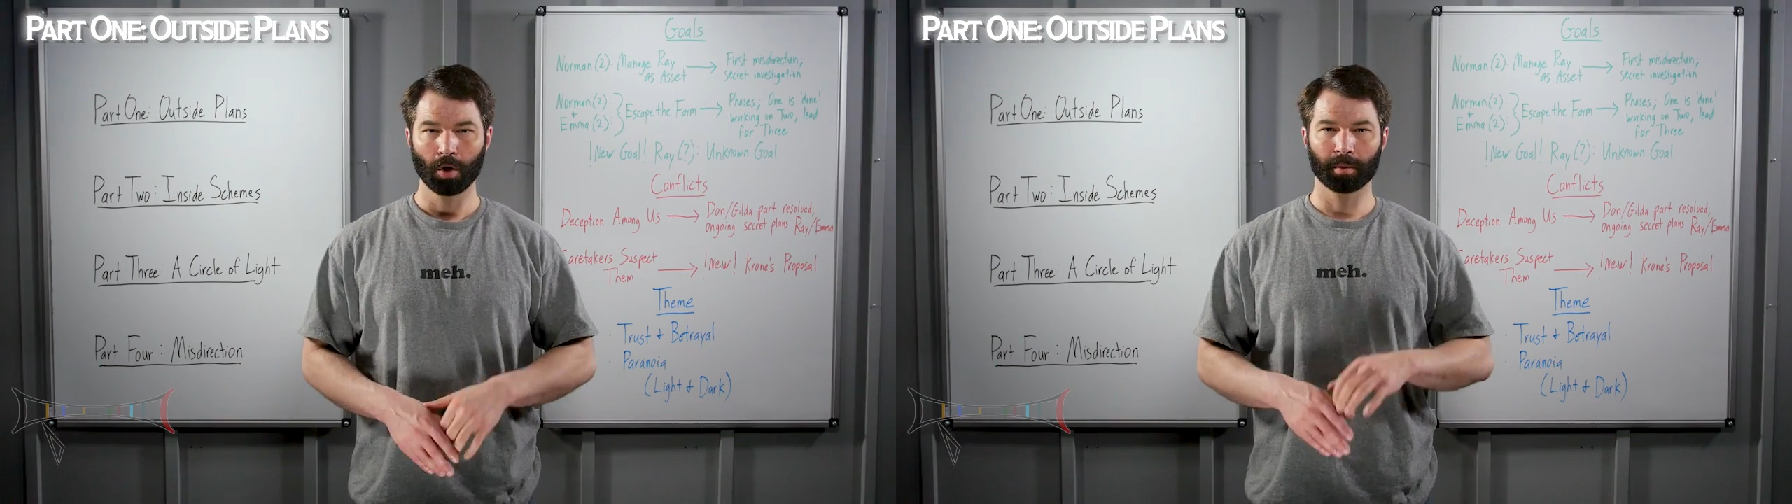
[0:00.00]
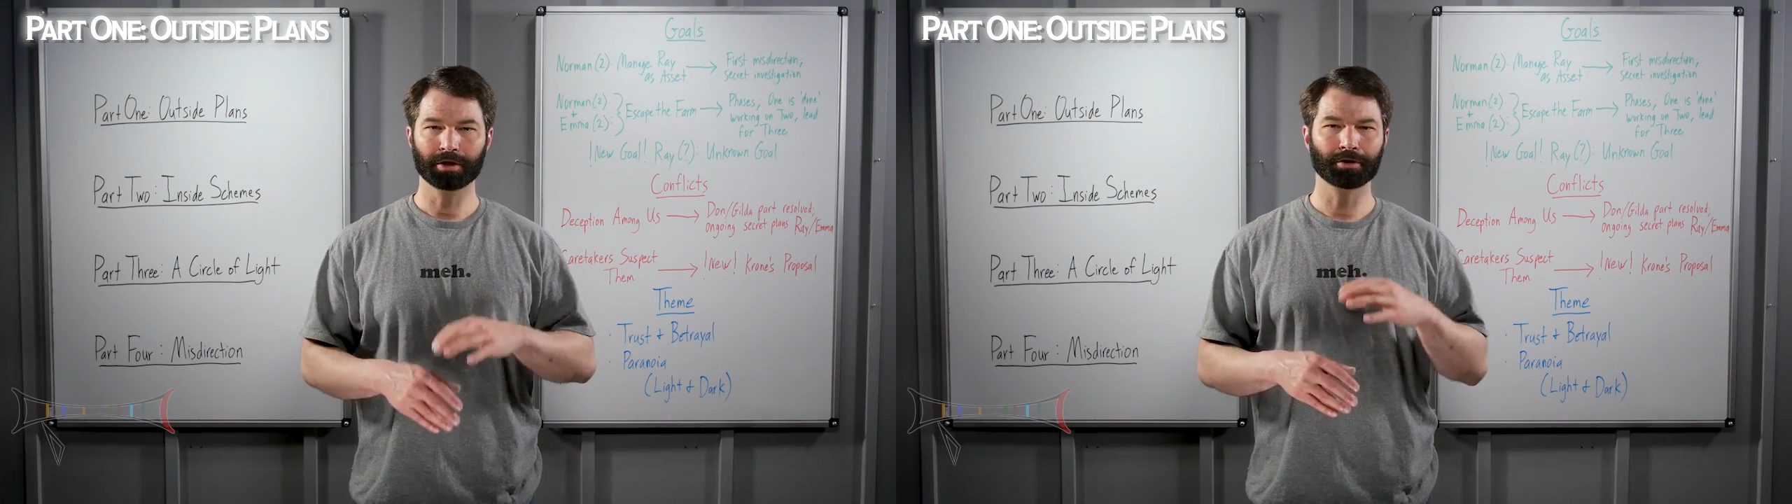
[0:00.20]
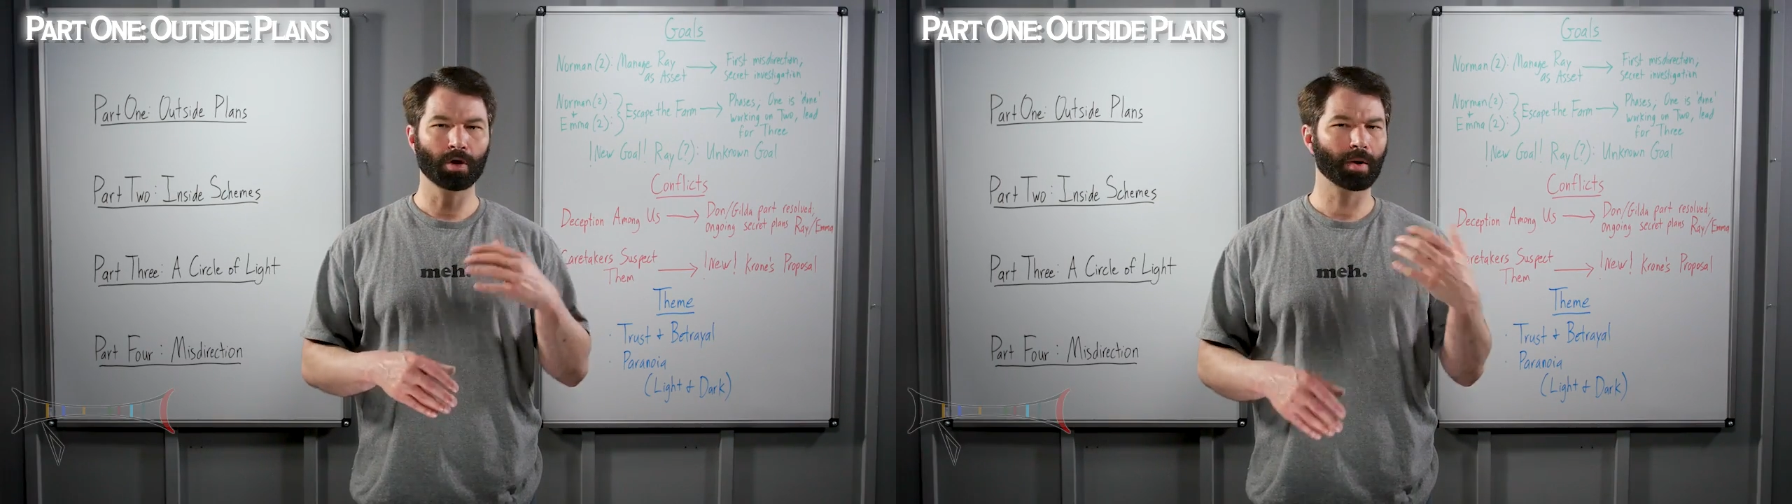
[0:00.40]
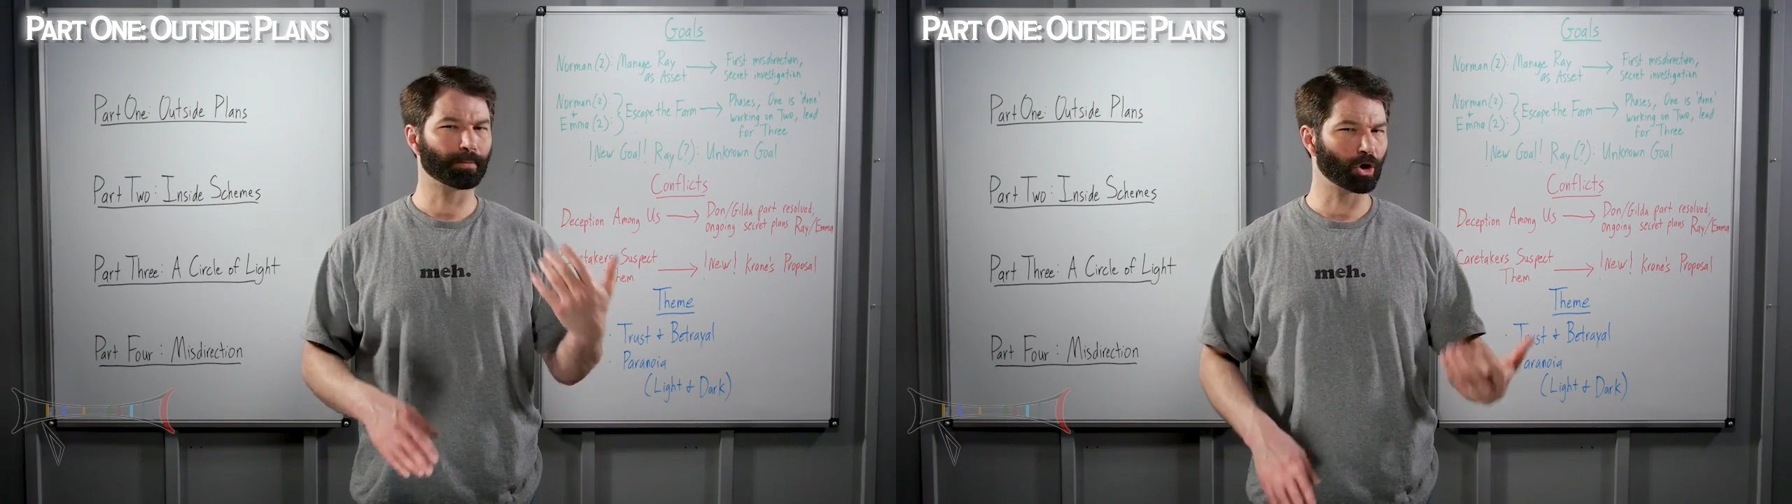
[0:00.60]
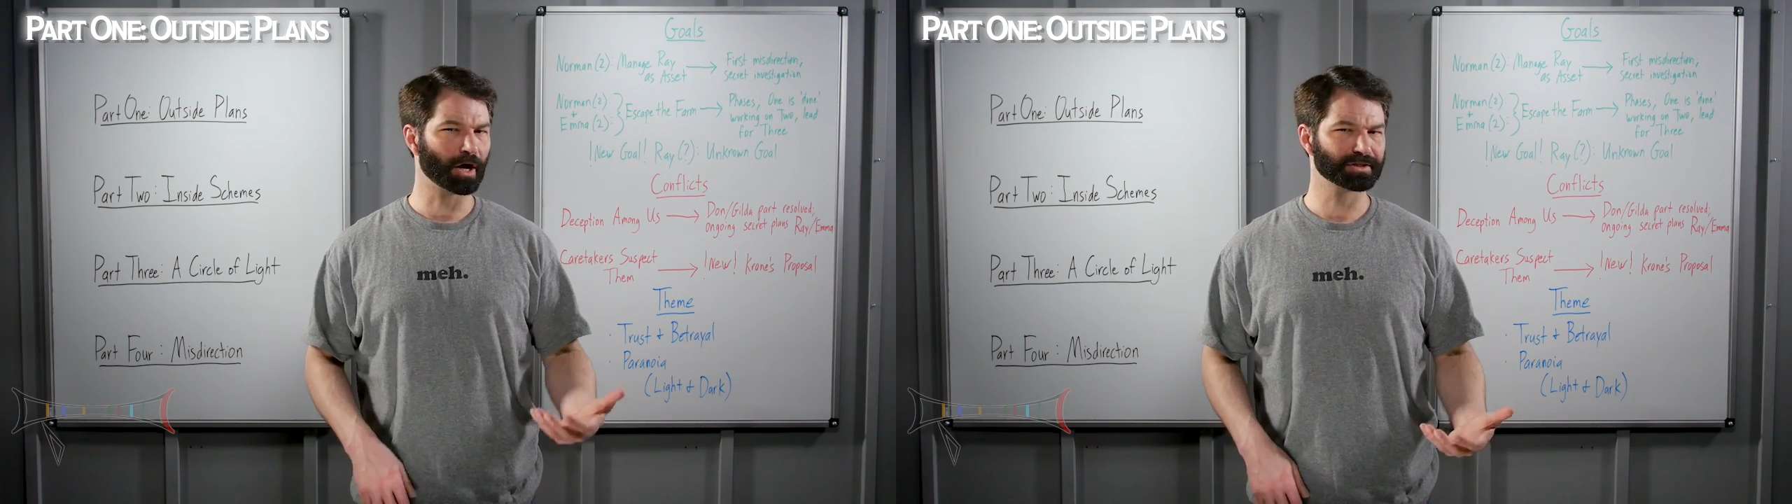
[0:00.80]
We don't know what
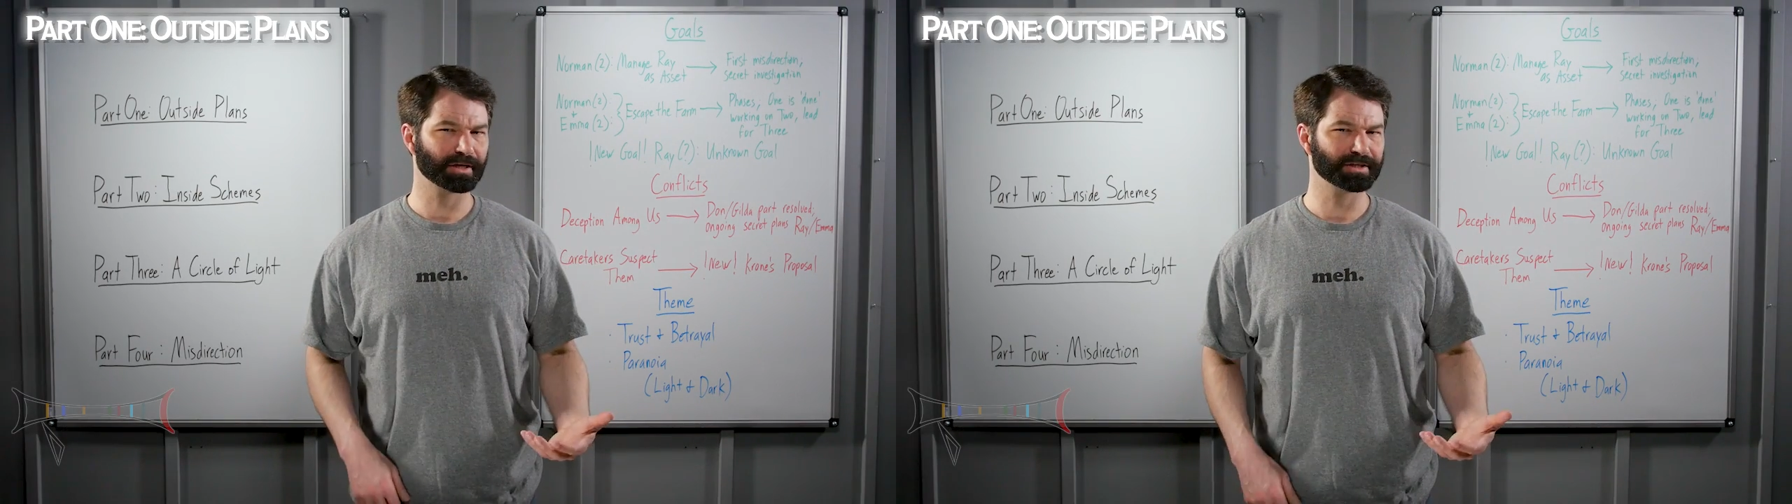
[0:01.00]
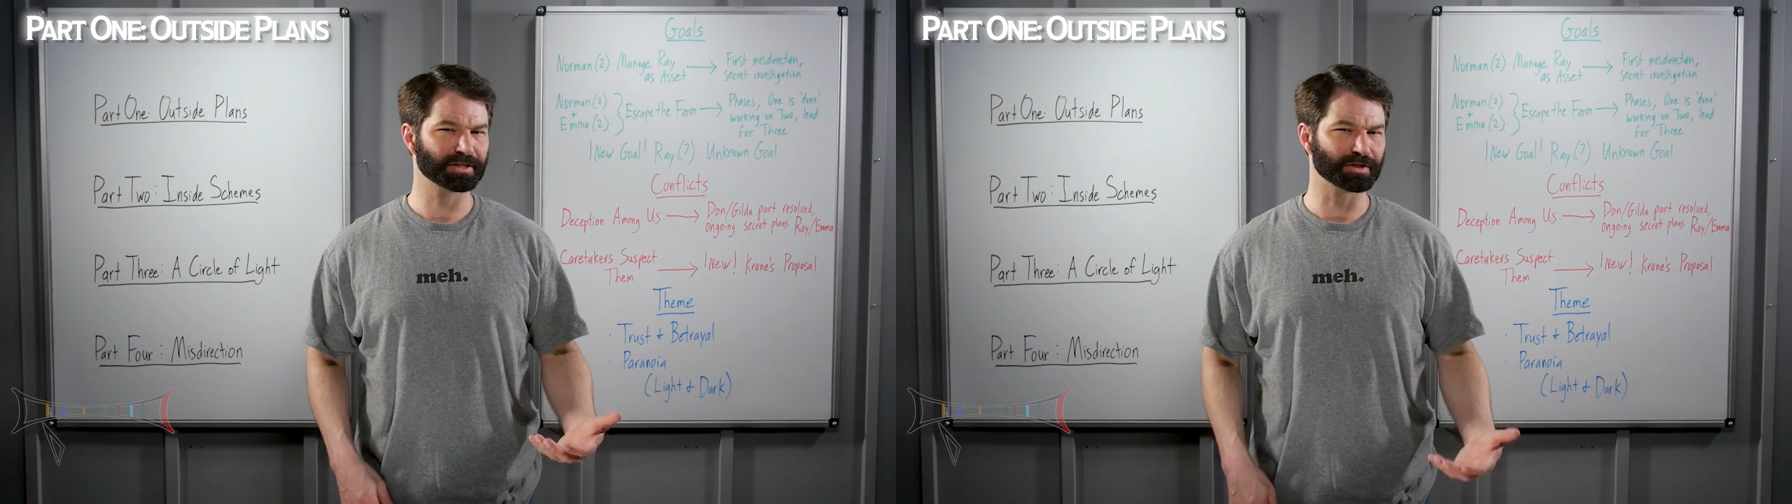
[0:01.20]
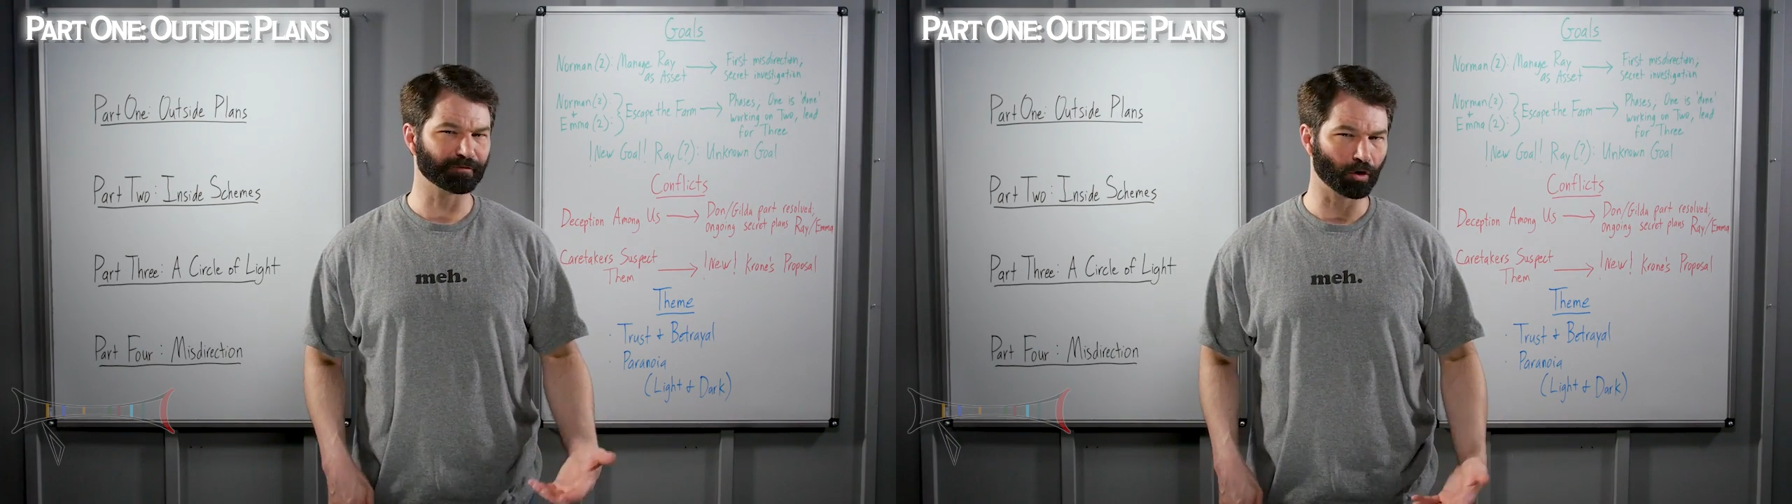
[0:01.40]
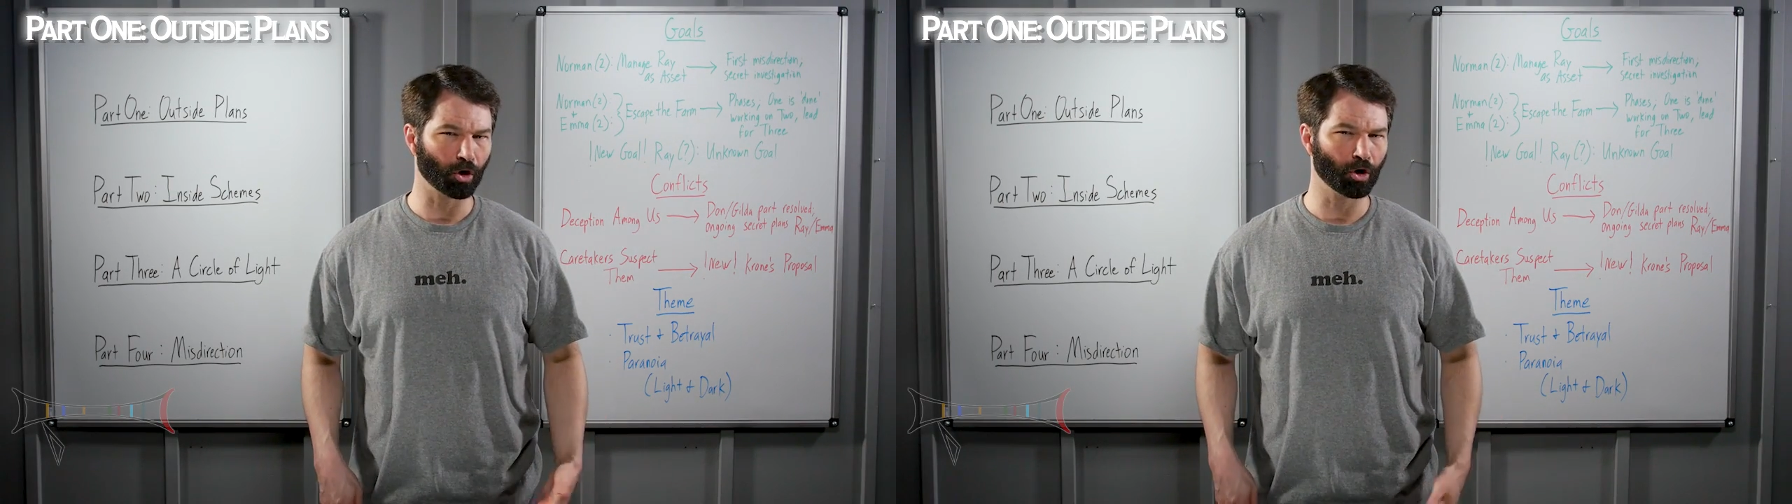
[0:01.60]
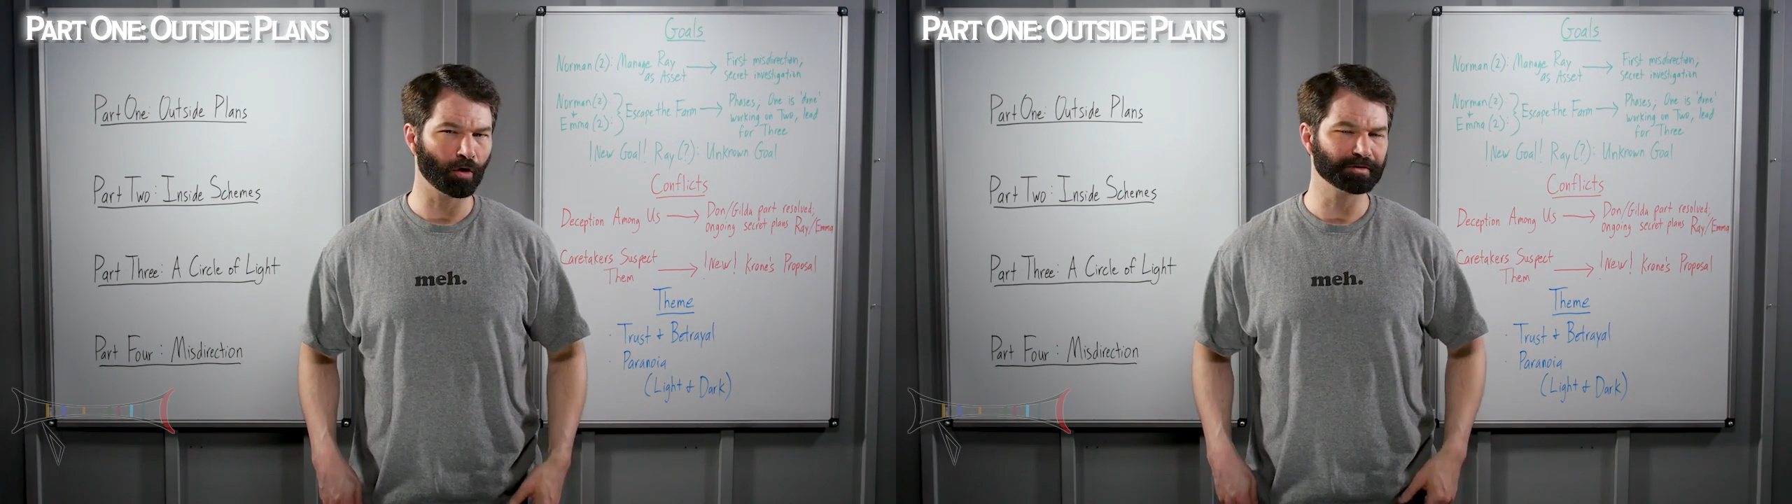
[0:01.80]
process is
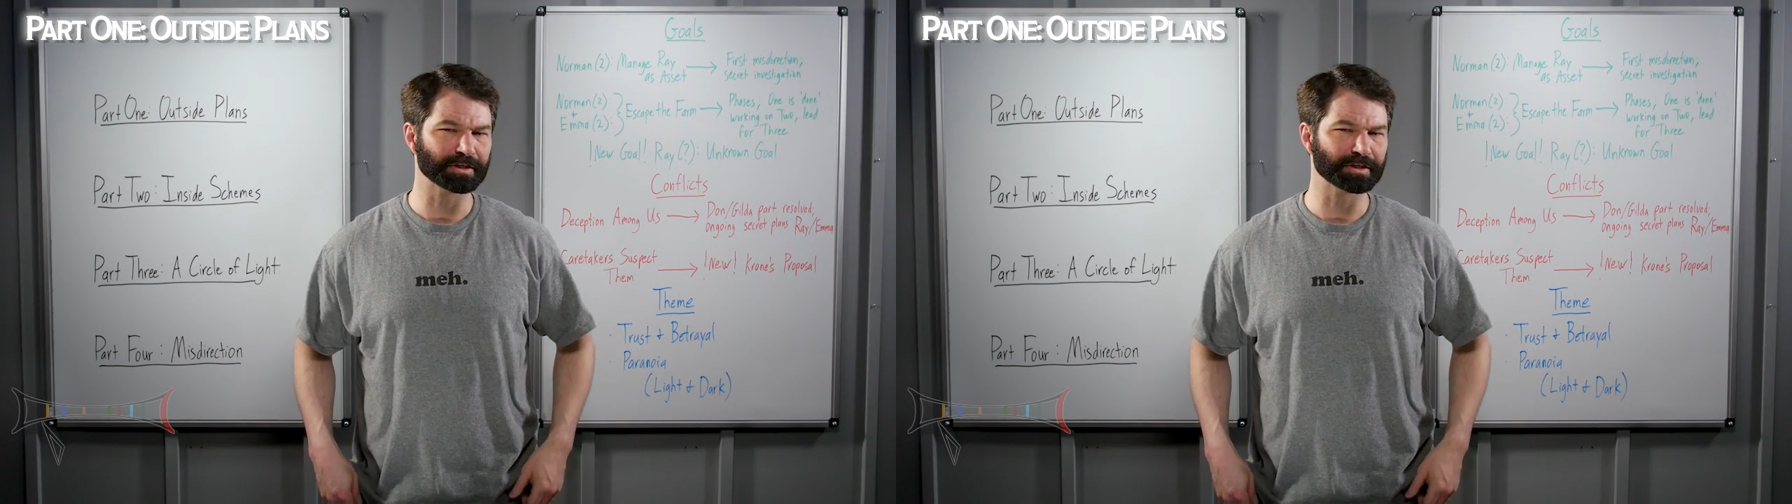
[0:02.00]
involved